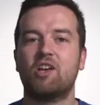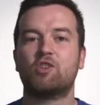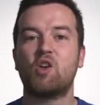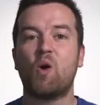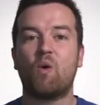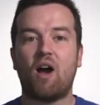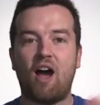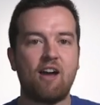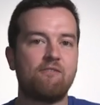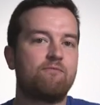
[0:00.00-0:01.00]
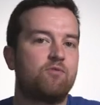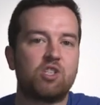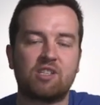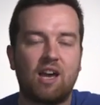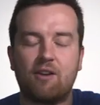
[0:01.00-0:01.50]
So I've
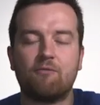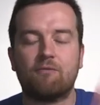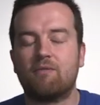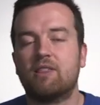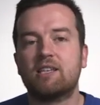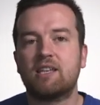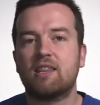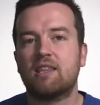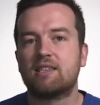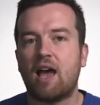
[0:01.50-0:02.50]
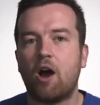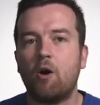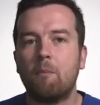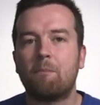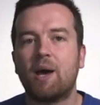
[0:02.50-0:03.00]
just kind of listed this
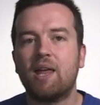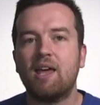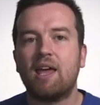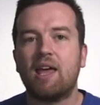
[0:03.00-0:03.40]
out, but